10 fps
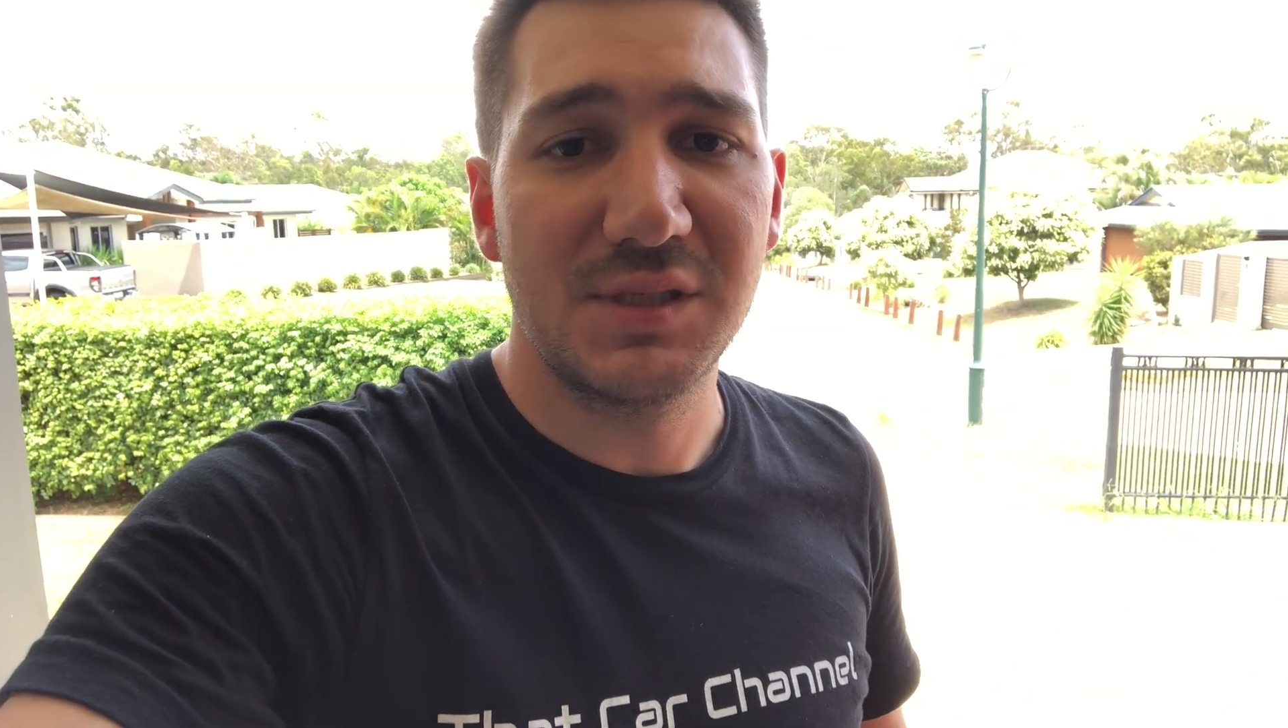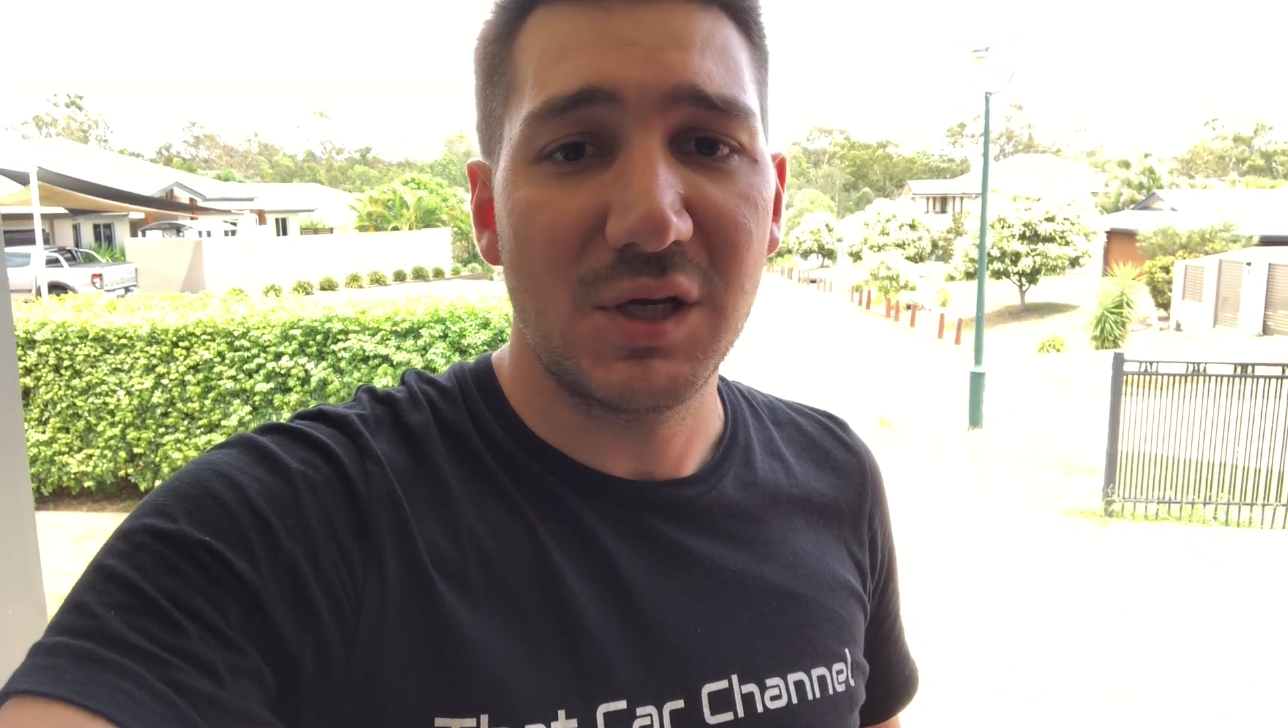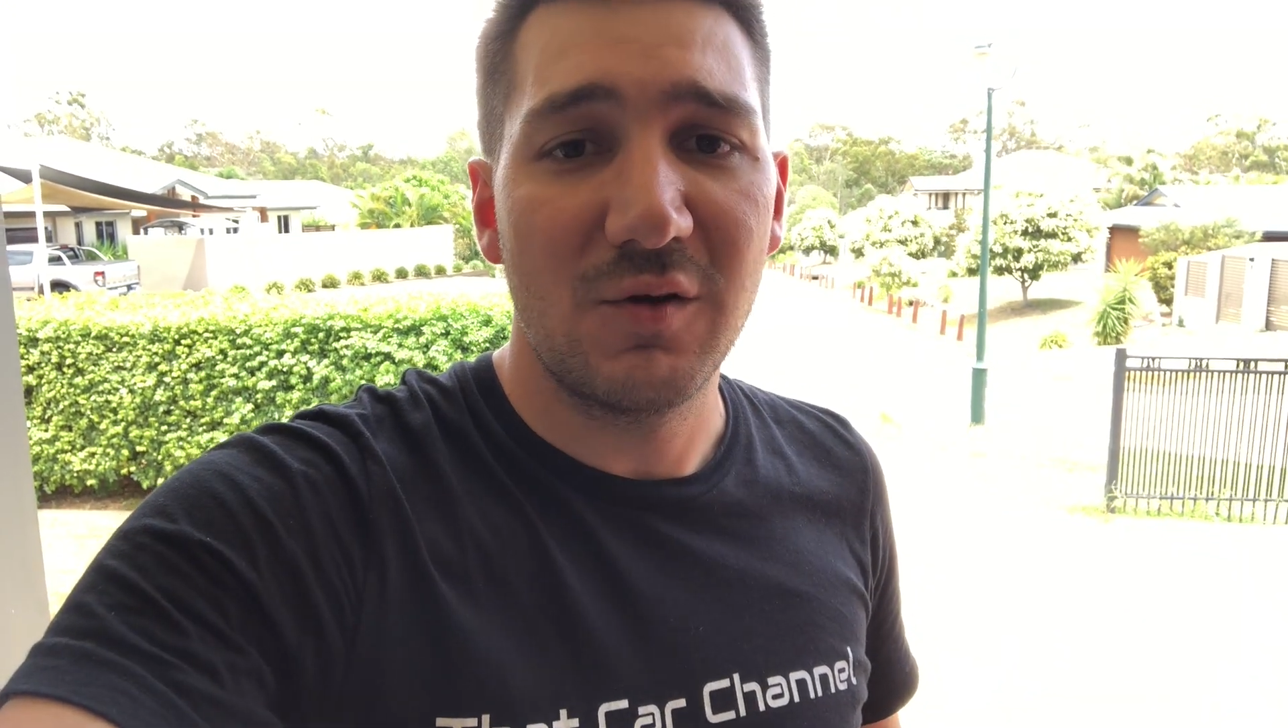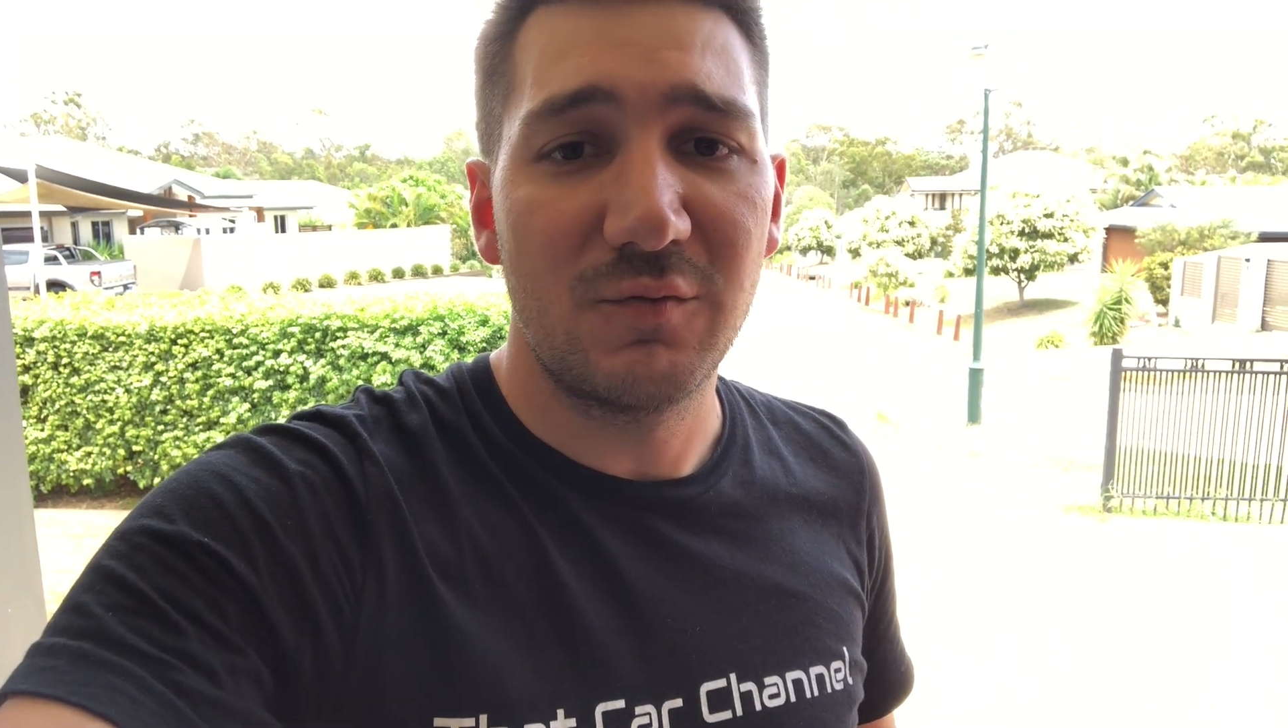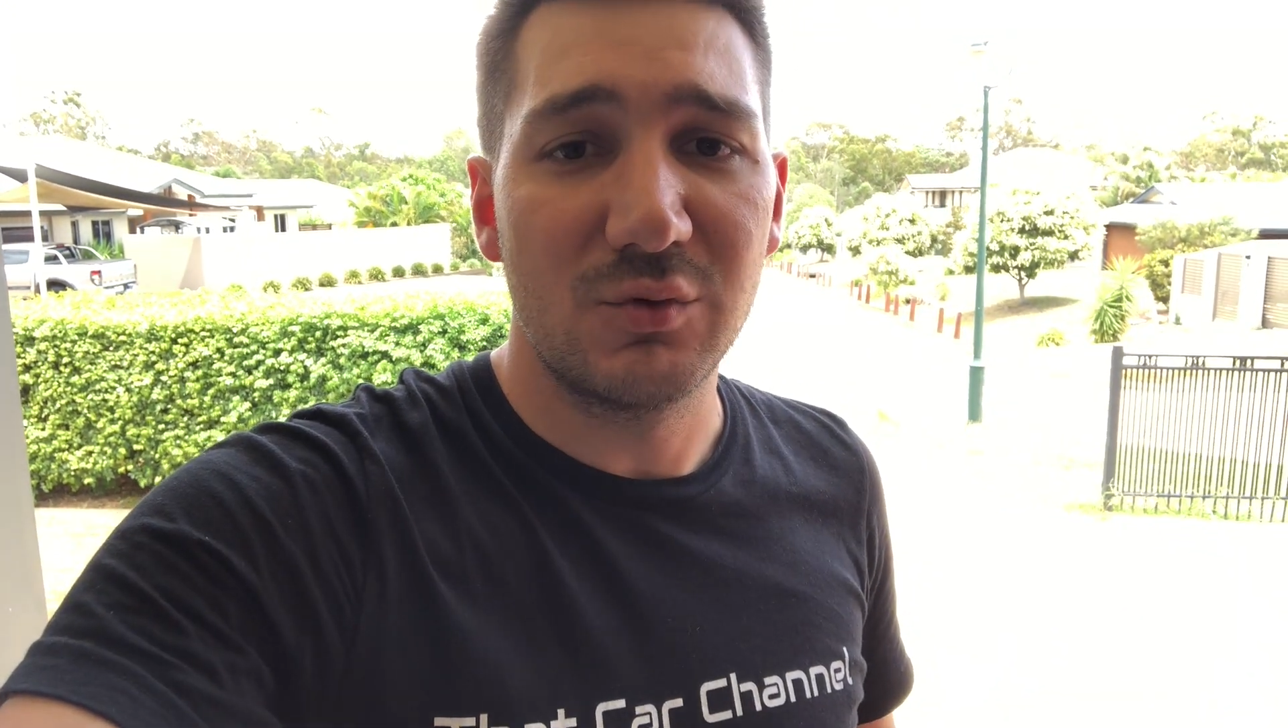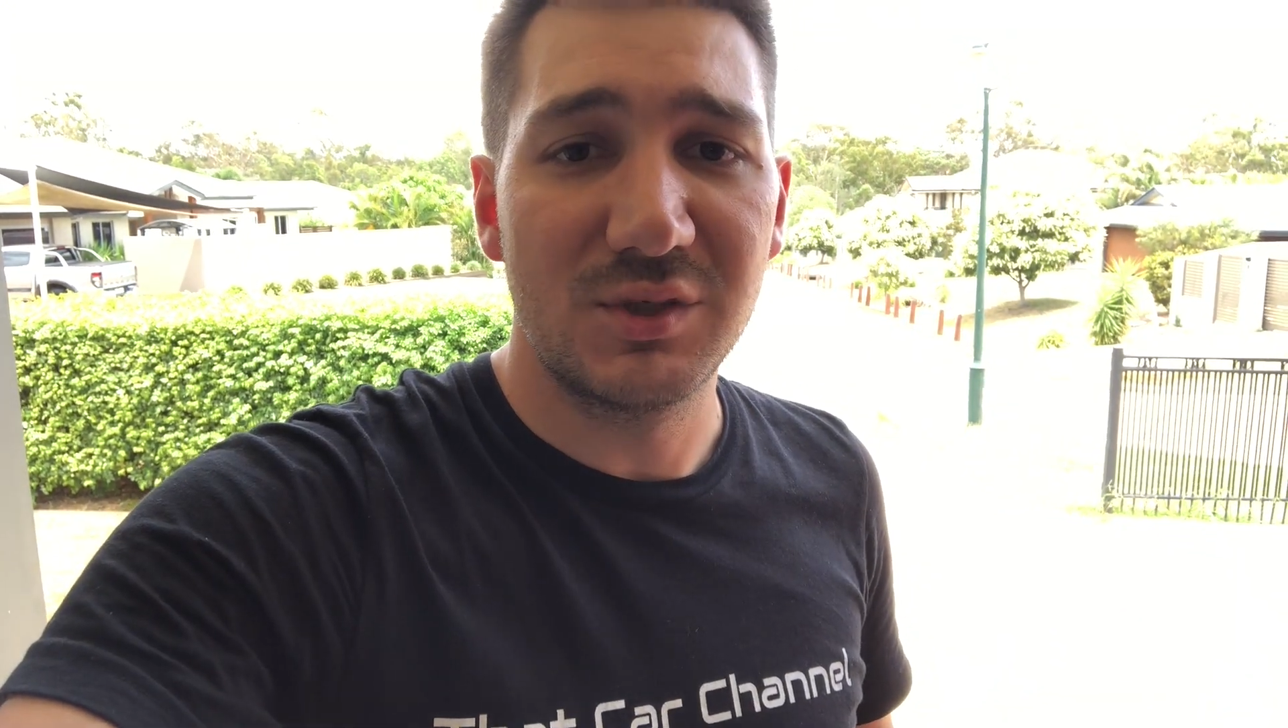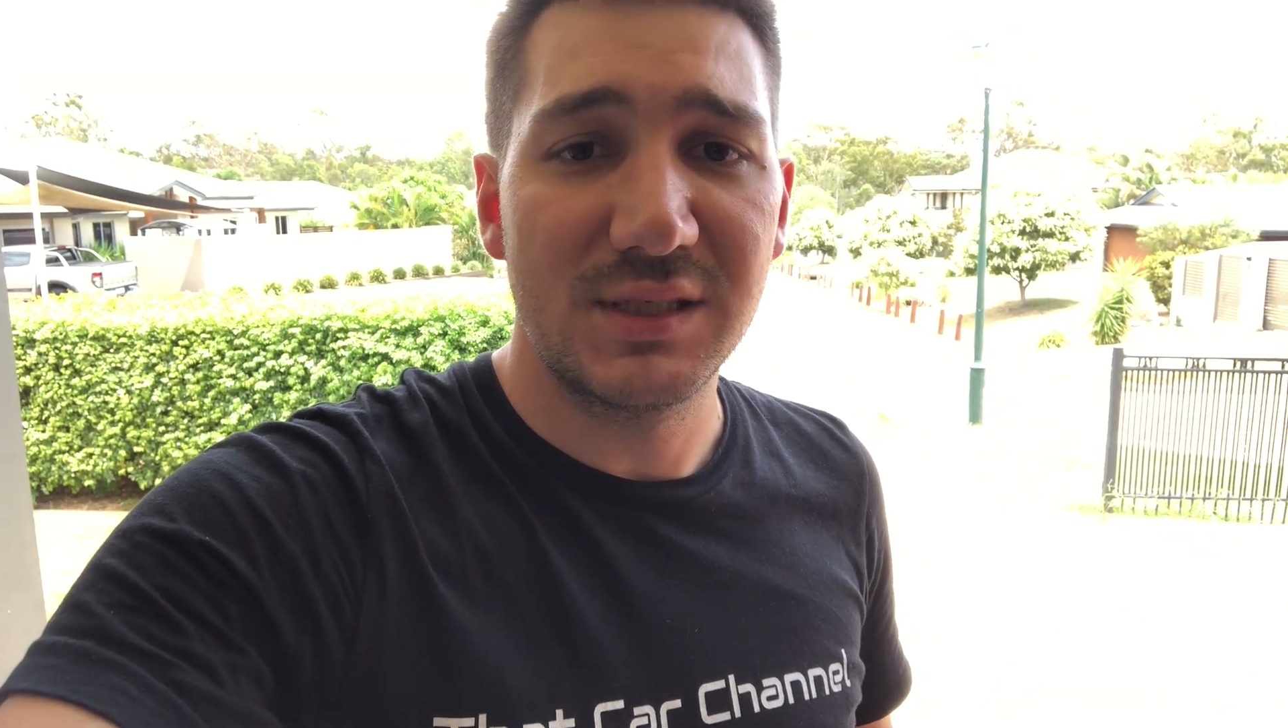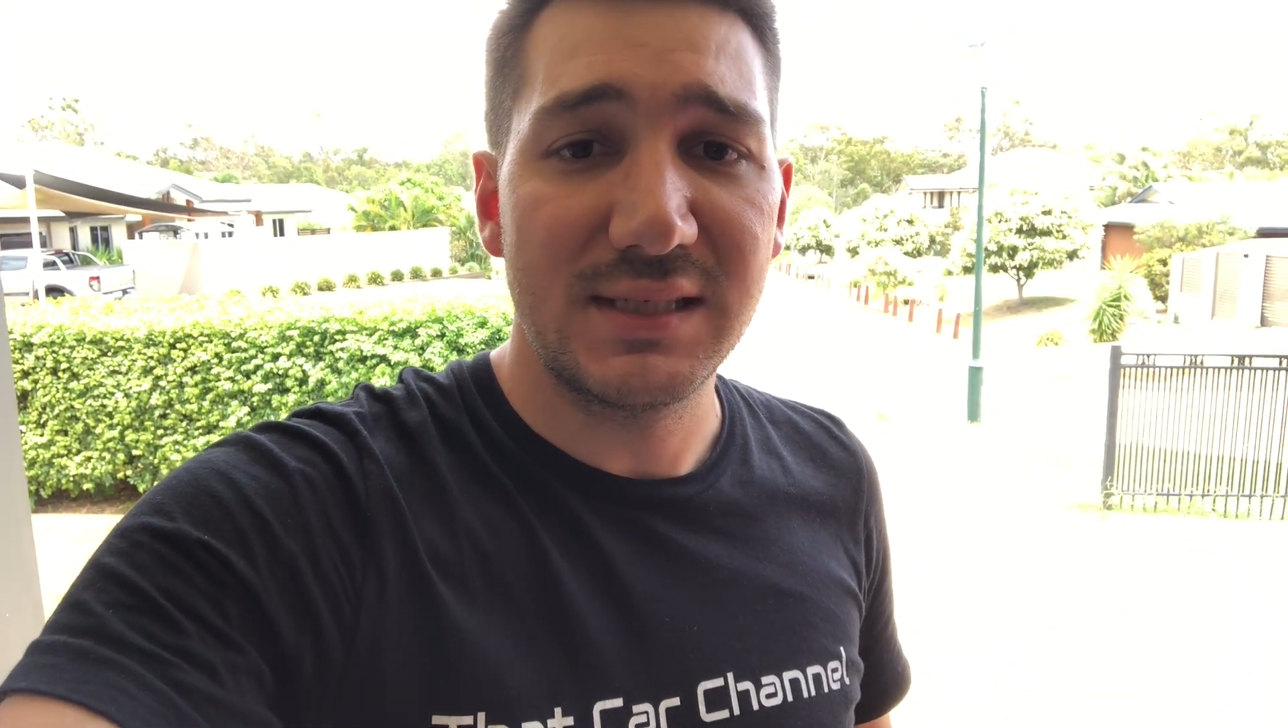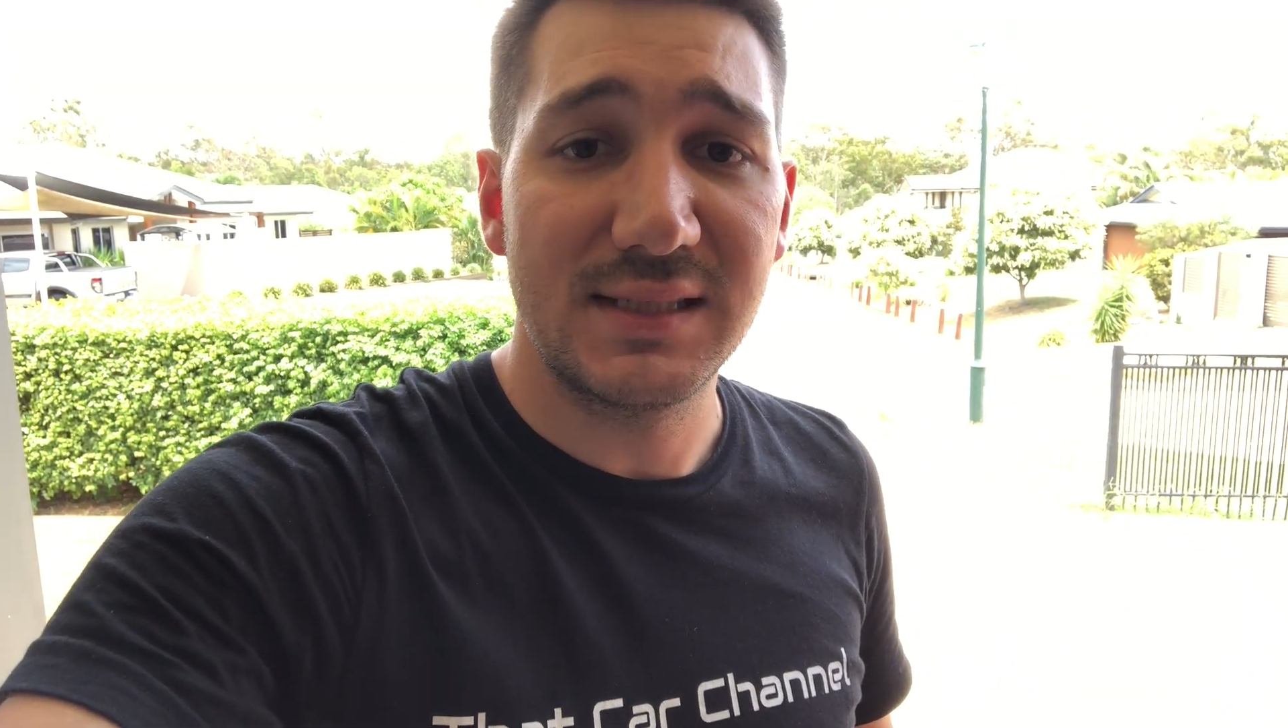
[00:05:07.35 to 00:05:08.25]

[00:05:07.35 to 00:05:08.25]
TO4Z